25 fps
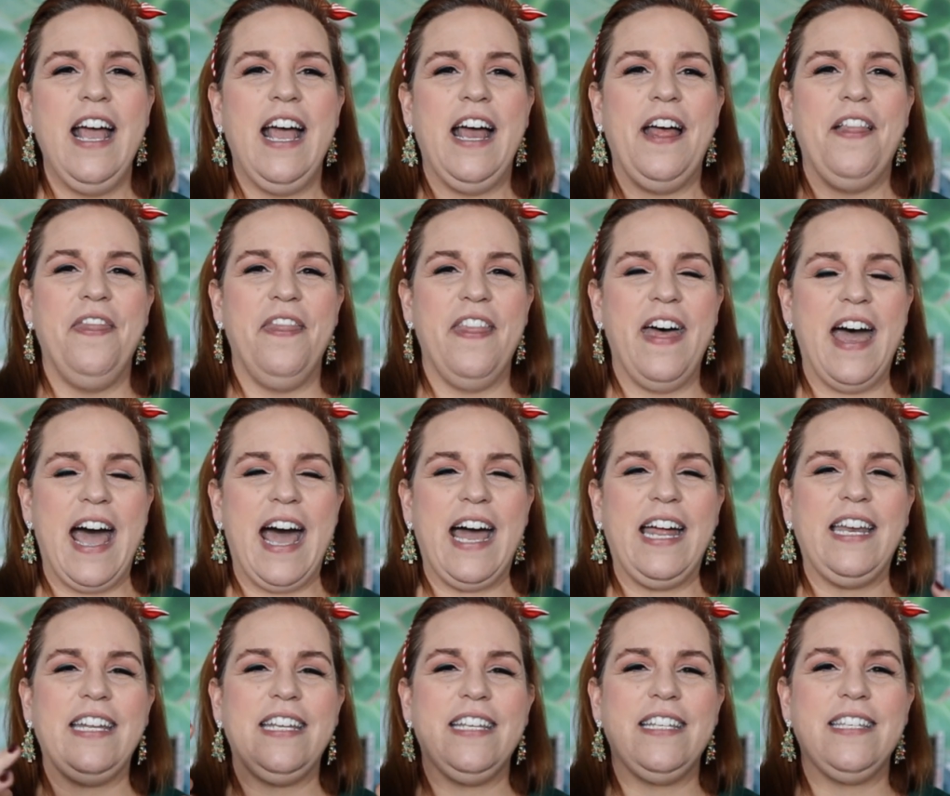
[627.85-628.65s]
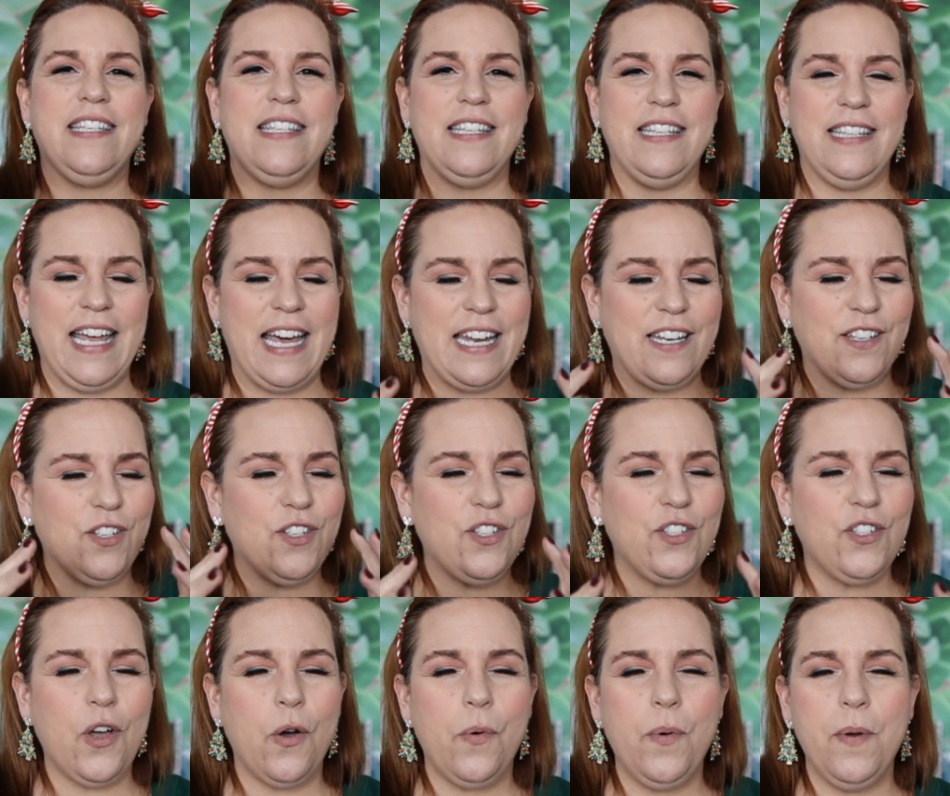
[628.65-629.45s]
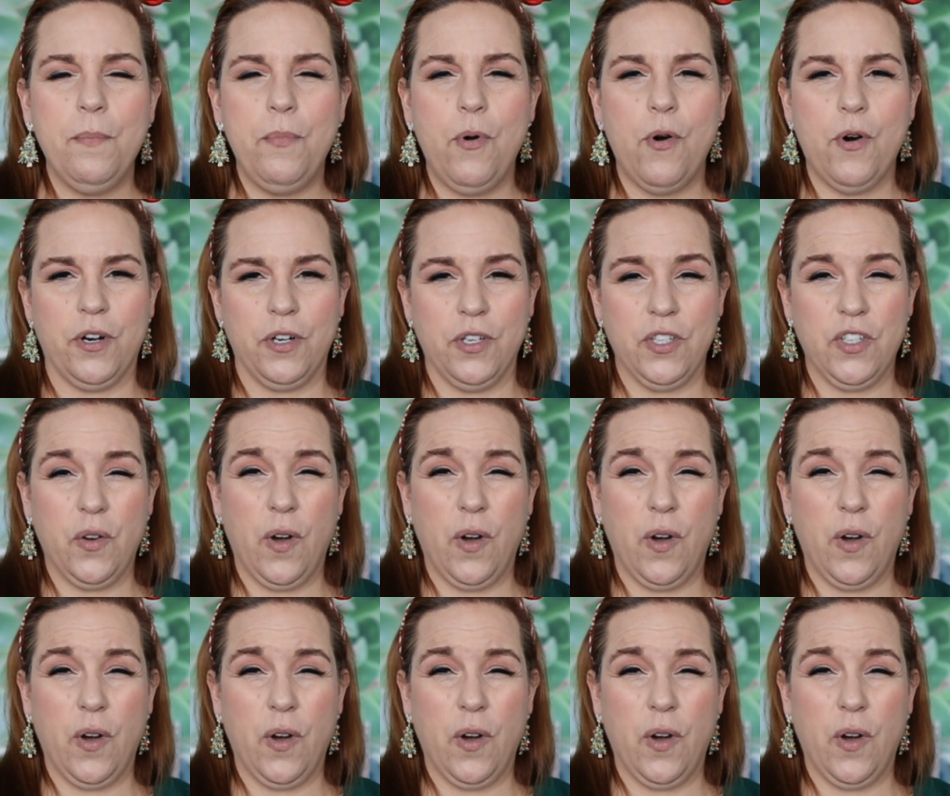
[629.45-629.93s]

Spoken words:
And that is so important.